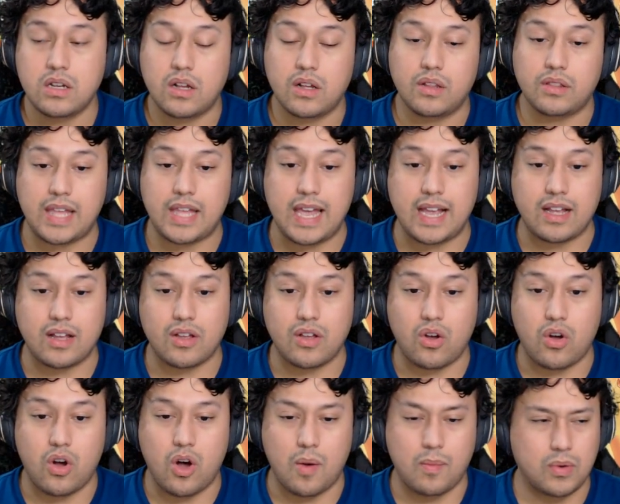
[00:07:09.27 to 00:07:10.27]
like,
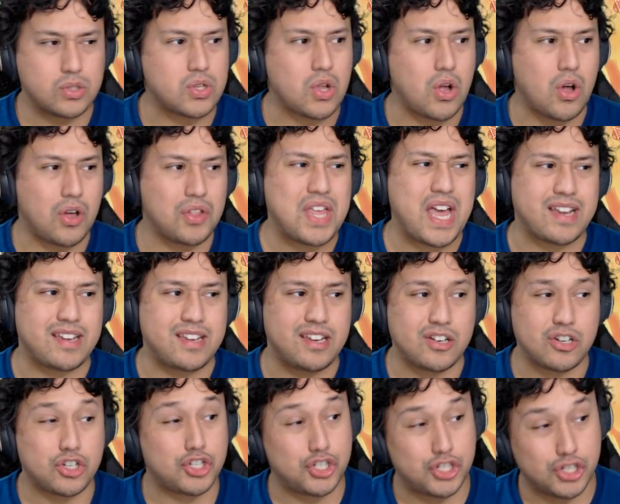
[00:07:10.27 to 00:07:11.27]
almost all that
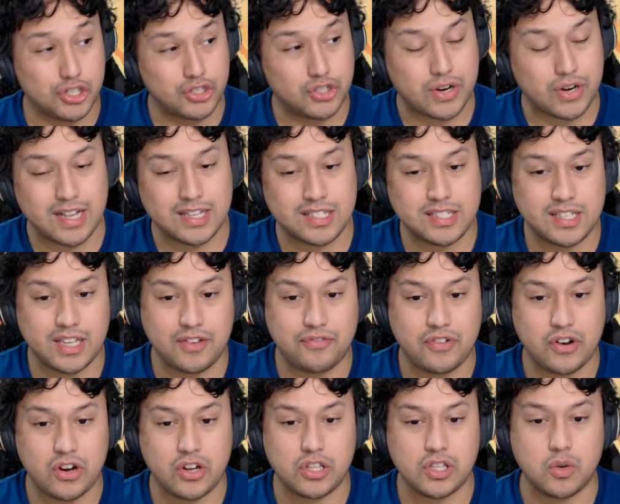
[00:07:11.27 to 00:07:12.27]
gear should translate
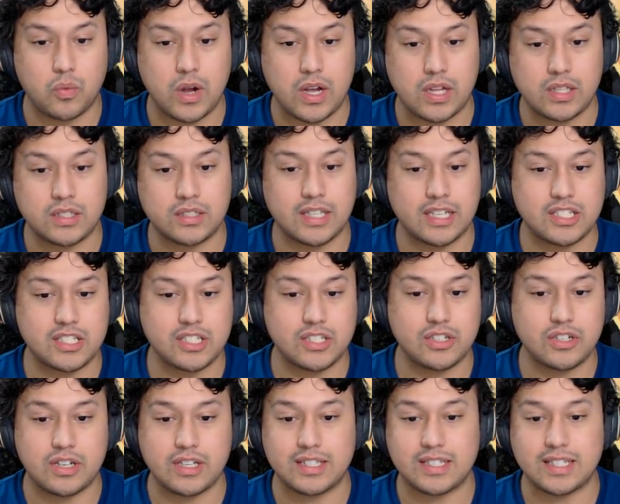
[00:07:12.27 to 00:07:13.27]
fairly well unless
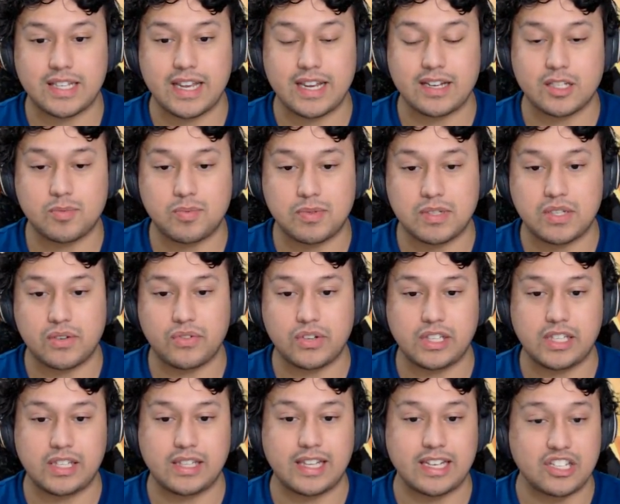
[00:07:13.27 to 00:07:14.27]
it's like
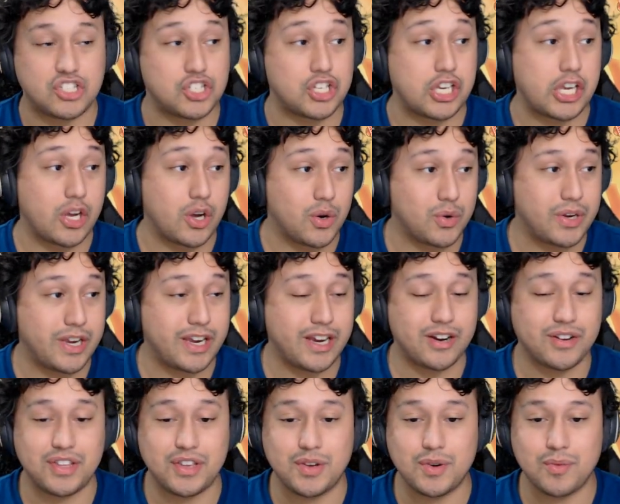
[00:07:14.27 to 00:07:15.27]
specifically like Geo
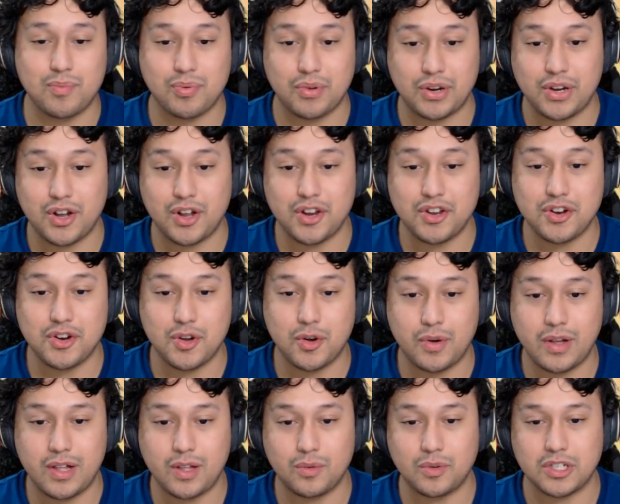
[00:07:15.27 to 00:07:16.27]
gear that you're putting on your
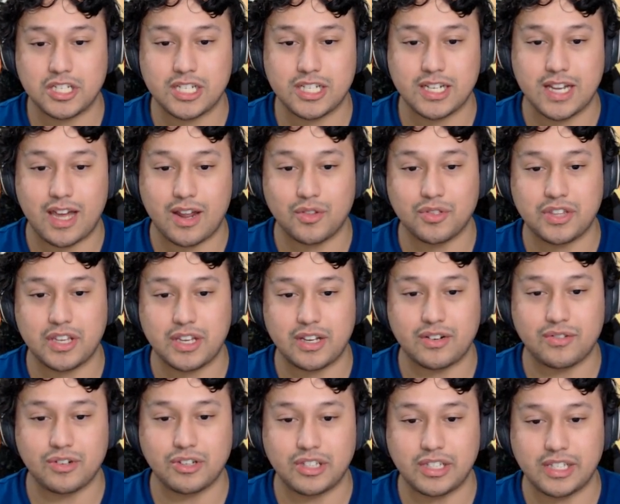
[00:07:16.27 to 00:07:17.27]
Noel, which I don't think
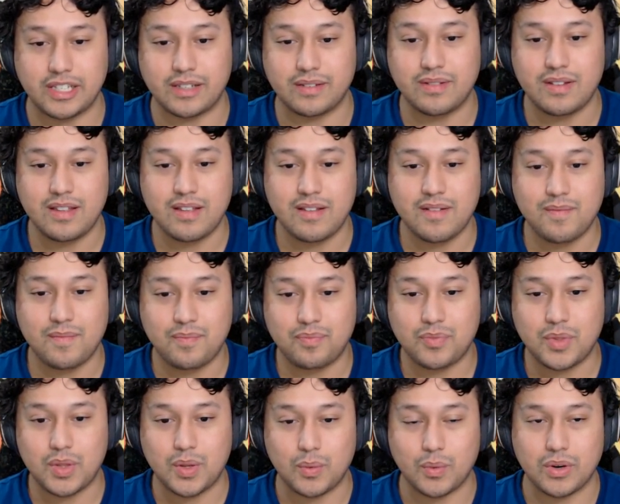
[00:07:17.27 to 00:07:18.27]
really...
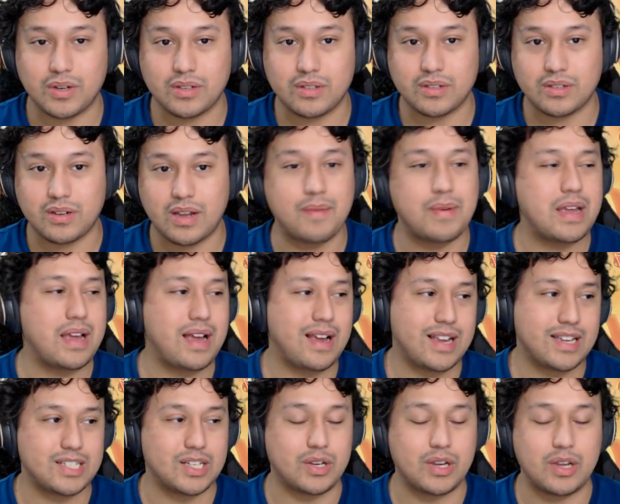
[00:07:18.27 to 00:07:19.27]
work. I mean, I
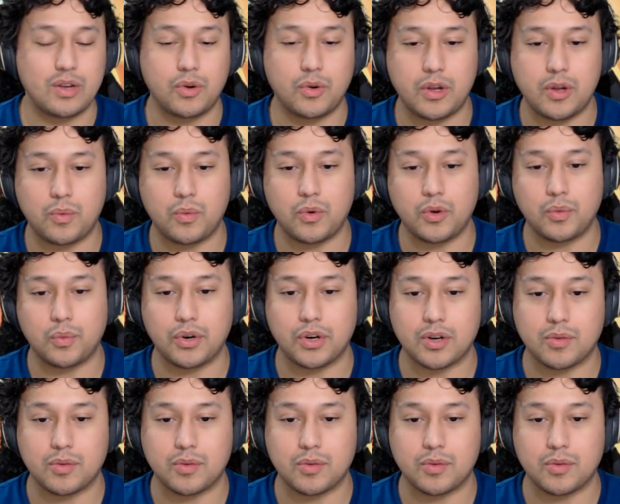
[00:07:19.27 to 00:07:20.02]
guess it would work,